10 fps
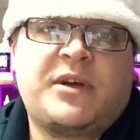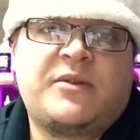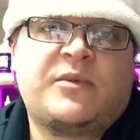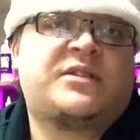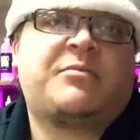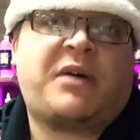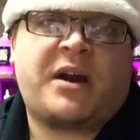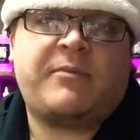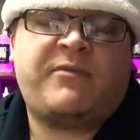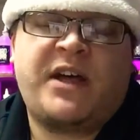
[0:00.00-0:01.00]
pin, which is a
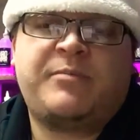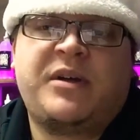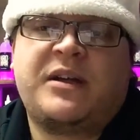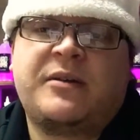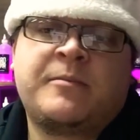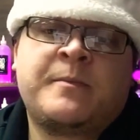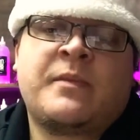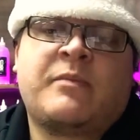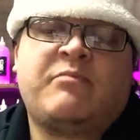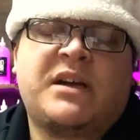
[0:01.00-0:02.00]
bottom fed pin,
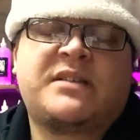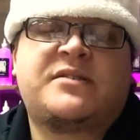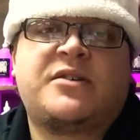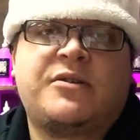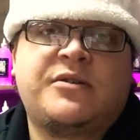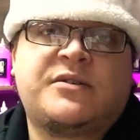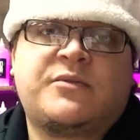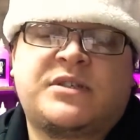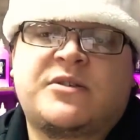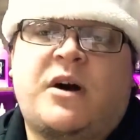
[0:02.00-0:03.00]
makes it so you can use it
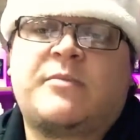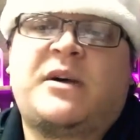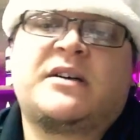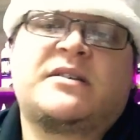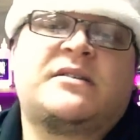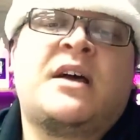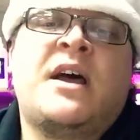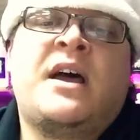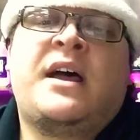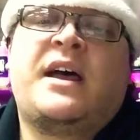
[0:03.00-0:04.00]
with squonk boxes.
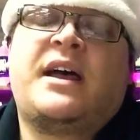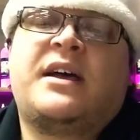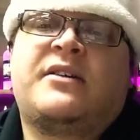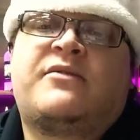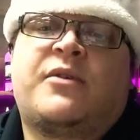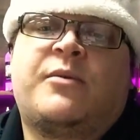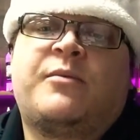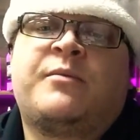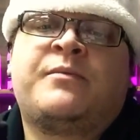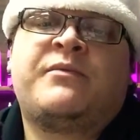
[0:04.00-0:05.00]
And
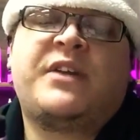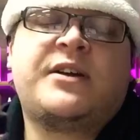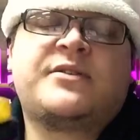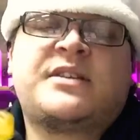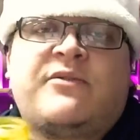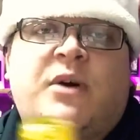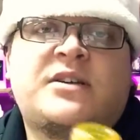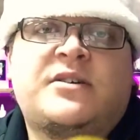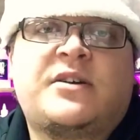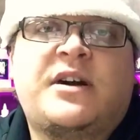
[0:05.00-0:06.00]
from videos that I've
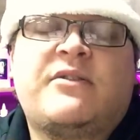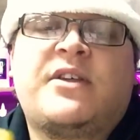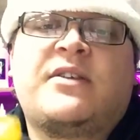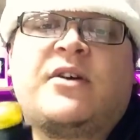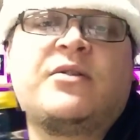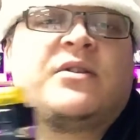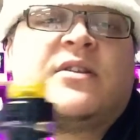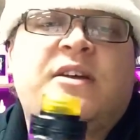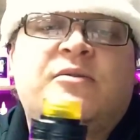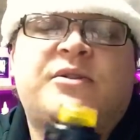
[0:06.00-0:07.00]
watched on it and everything, the only
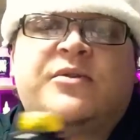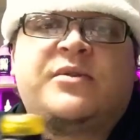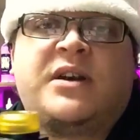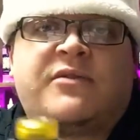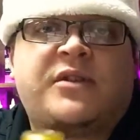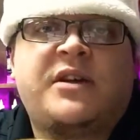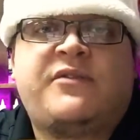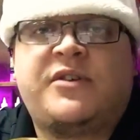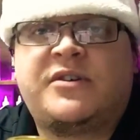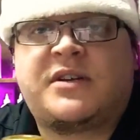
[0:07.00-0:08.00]
thing you would do differently
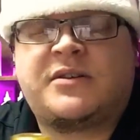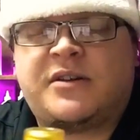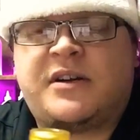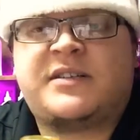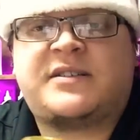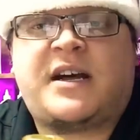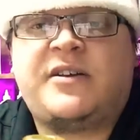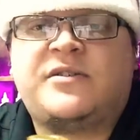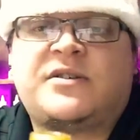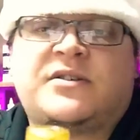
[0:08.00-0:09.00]
if you're just going to decide to
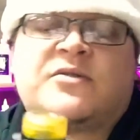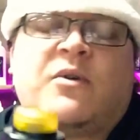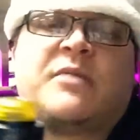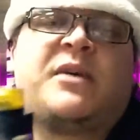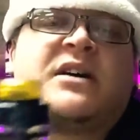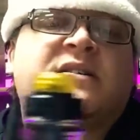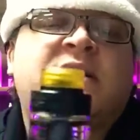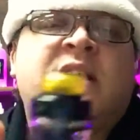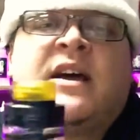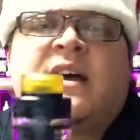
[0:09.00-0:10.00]
use it on a squonk box
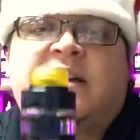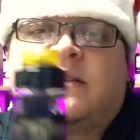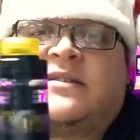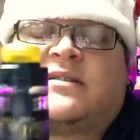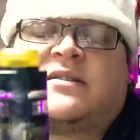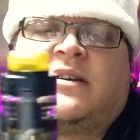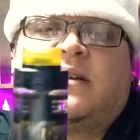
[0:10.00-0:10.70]
is,